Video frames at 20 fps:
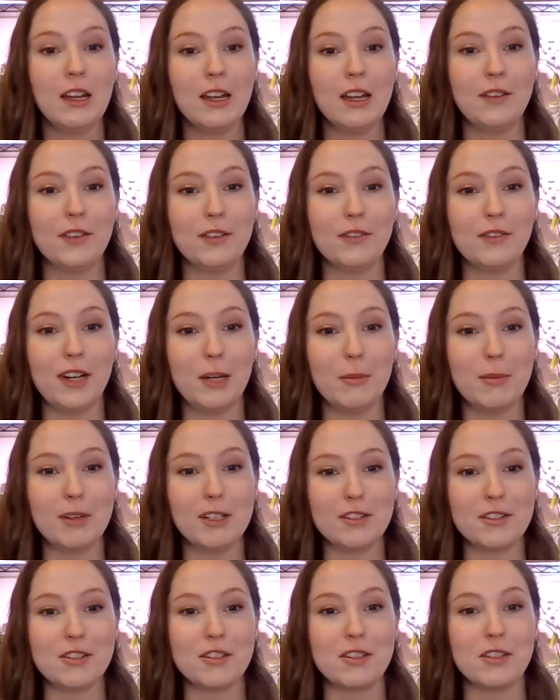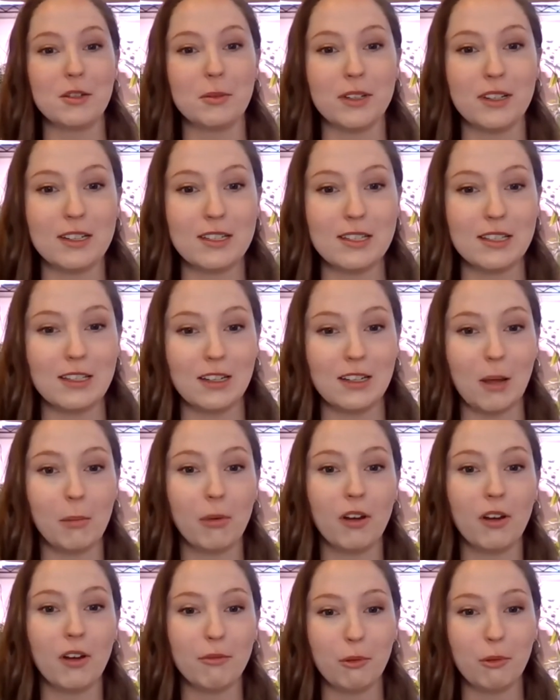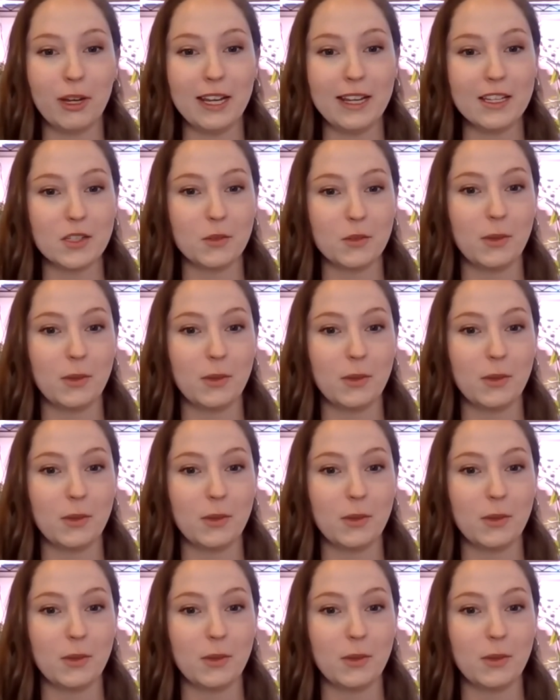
of environmental stewards in a number of ways.